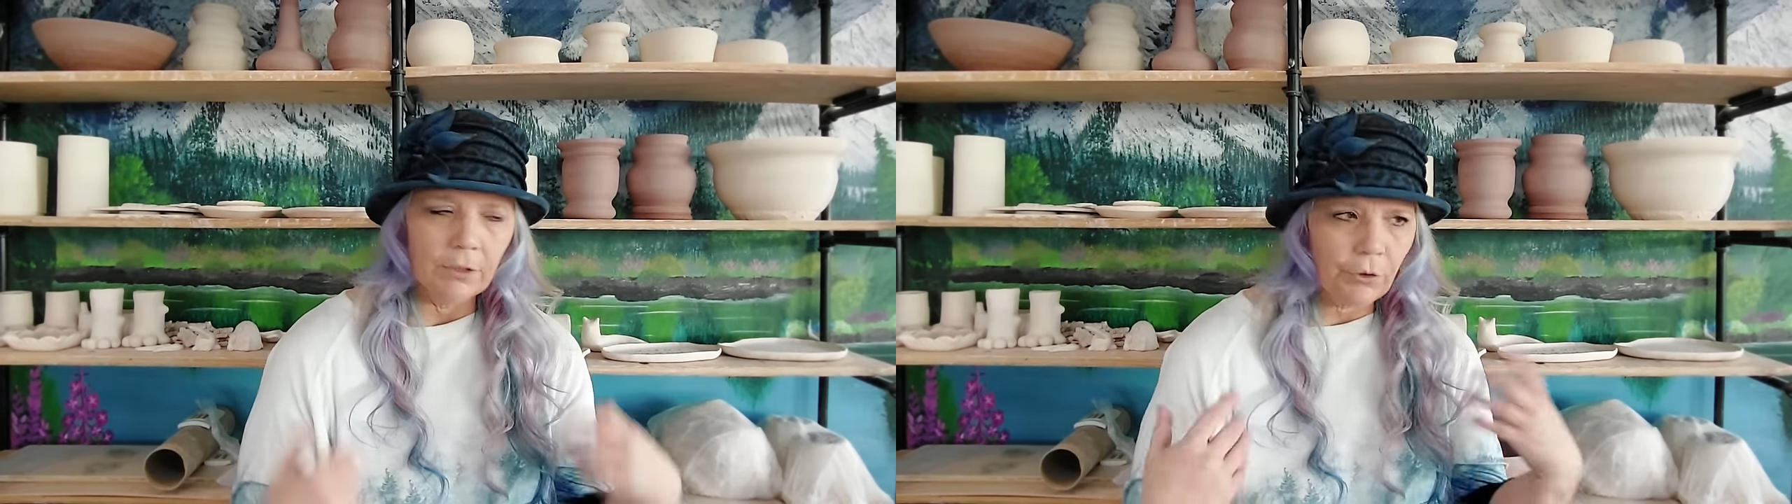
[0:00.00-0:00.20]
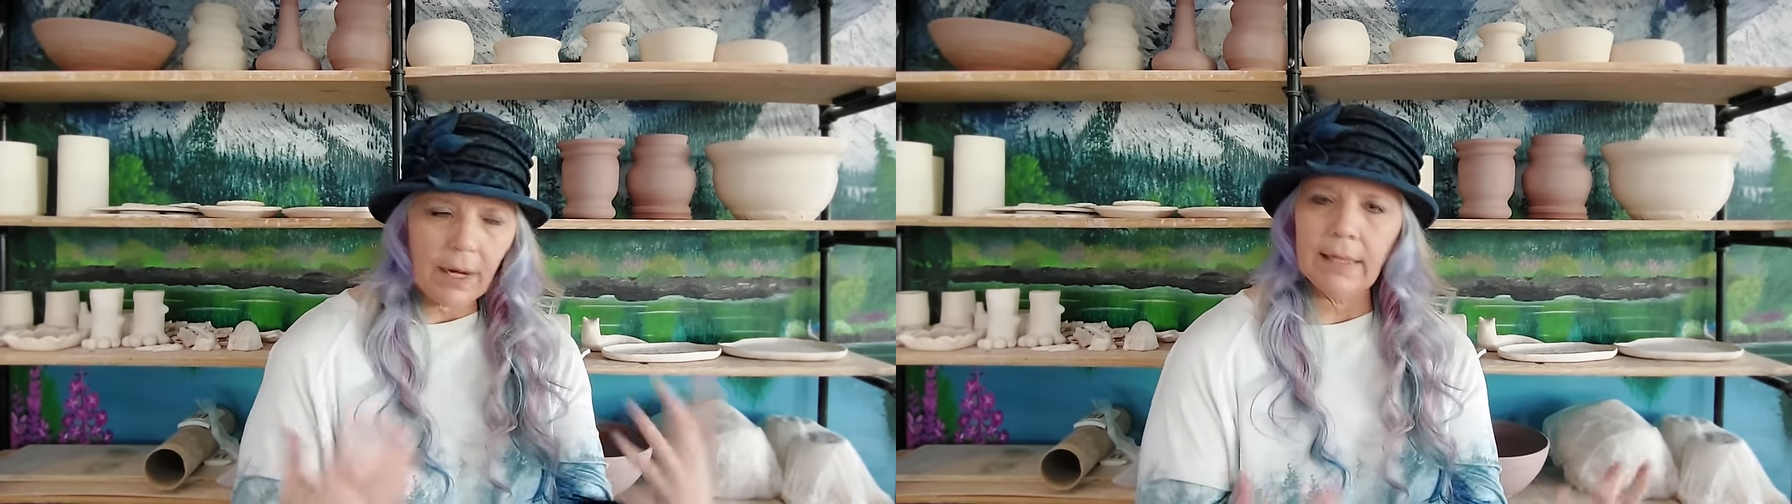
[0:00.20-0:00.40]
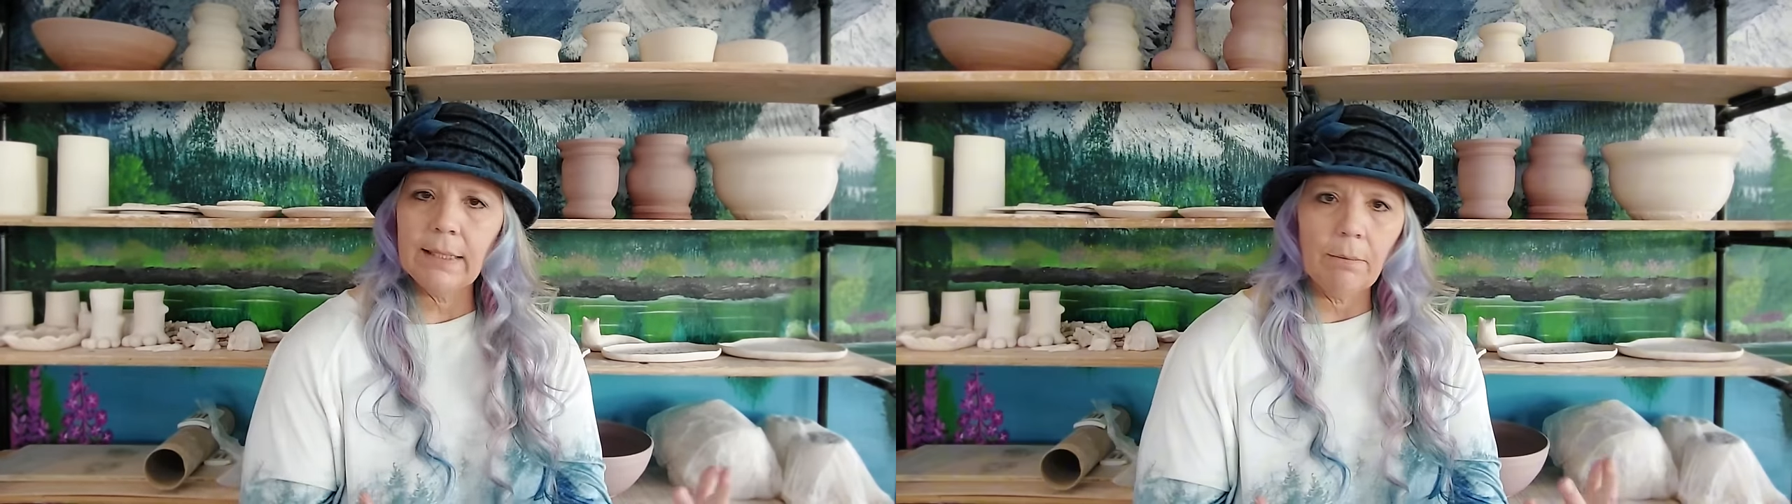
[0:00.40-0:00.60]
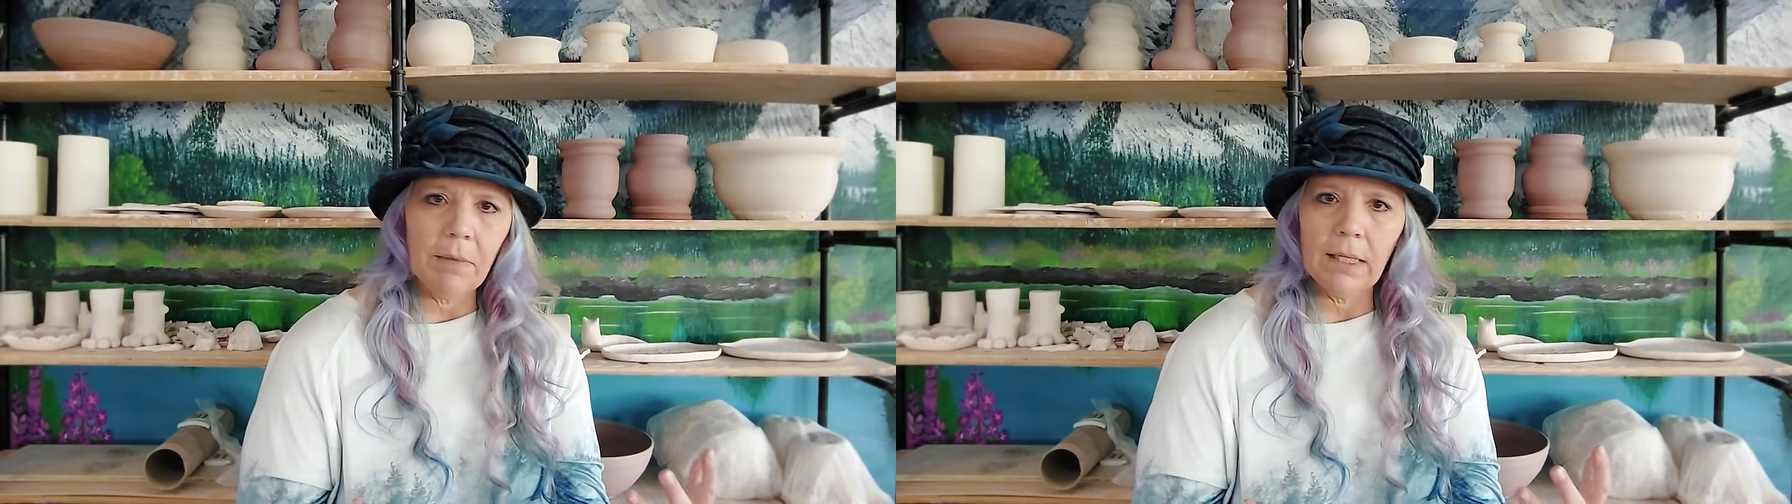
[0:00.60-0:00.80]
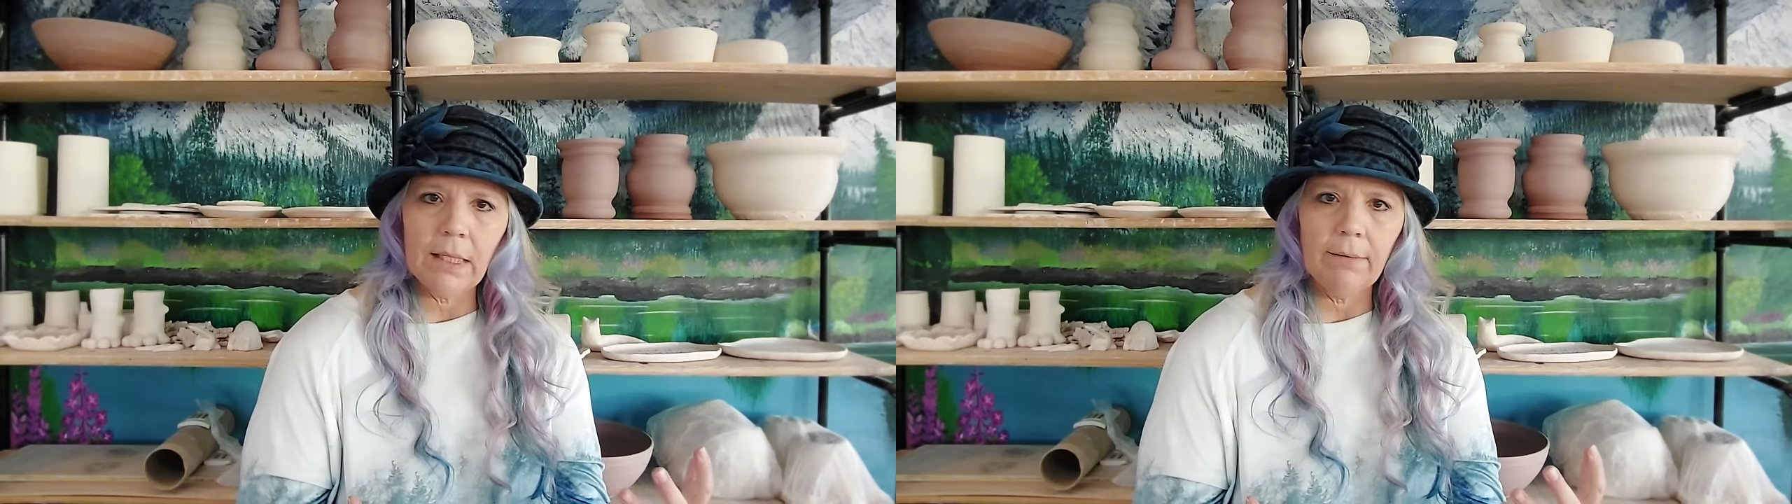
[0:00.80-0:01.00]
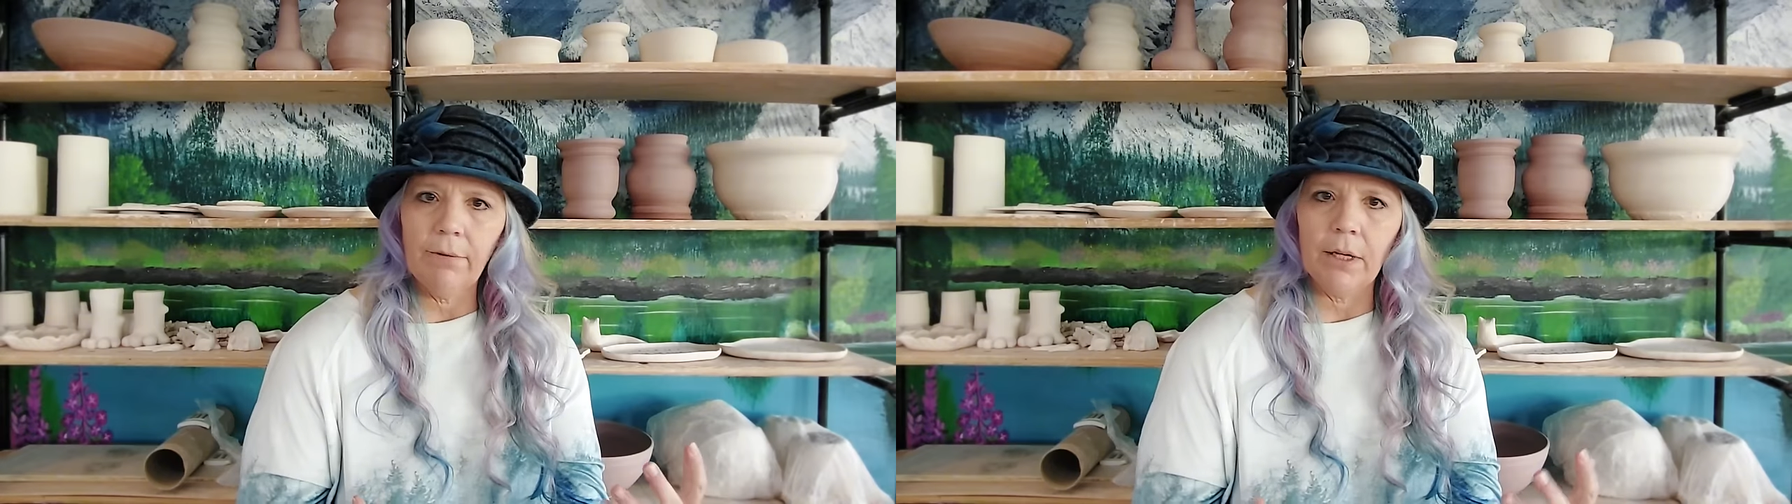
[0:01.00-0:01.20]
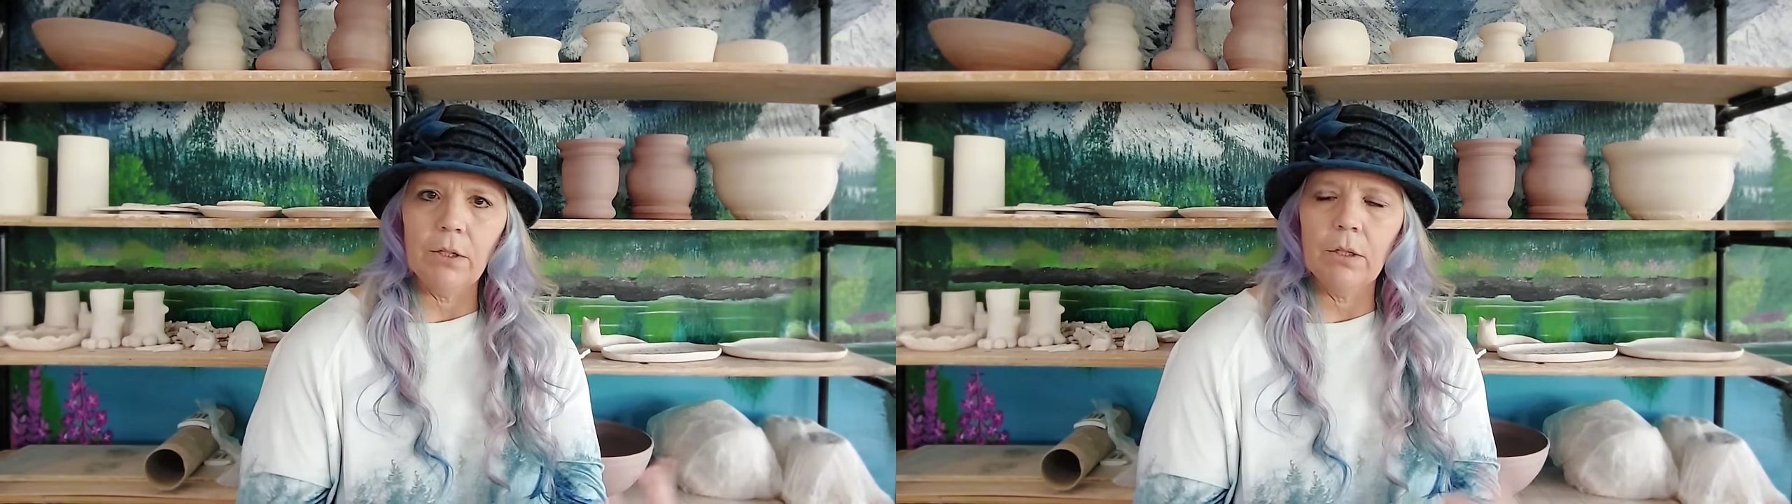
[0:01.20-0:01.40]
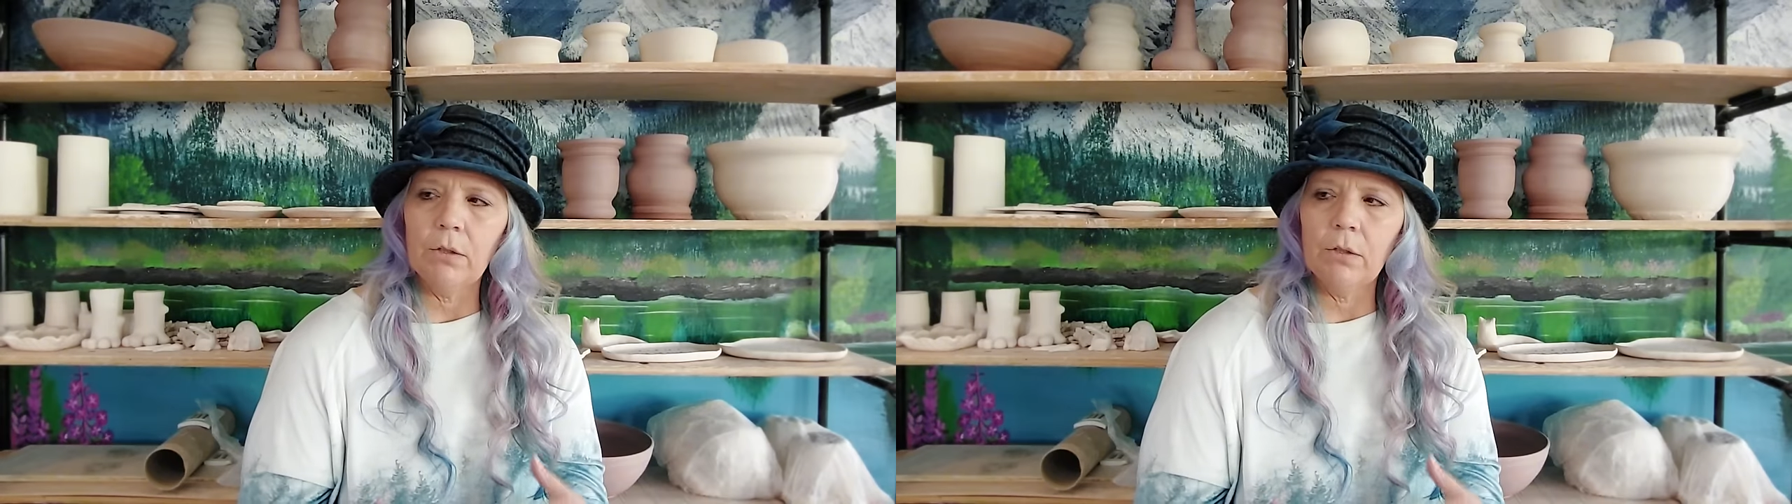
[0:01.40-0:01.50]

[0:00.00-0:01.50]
Try something different.